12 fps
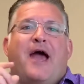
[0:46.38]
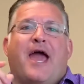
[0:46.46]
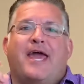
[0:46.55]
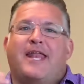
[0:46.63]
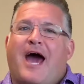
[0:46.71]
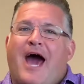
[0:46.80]

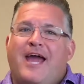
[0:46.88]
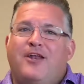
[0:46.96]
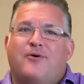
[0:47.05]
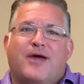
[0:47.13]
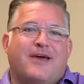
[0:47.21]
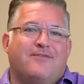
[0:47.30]
And I
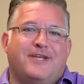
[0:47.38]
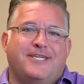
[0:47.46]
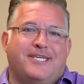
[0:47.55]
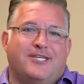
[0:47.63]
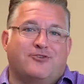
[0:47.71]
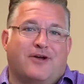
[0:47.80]
don't have any
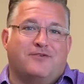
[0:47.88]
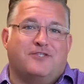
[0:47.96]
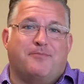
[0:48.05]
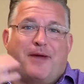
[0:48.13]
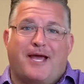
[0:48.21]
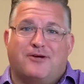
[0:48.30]
teen drivers
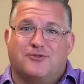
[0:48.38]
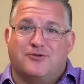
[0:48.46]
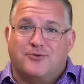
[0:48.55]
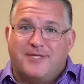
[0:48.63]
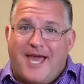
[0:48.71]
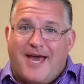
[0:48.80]
in my
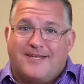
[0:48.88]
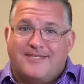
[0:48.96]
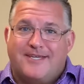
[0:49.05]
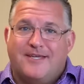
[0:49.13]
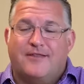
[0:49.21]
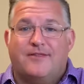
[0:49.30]
household yet,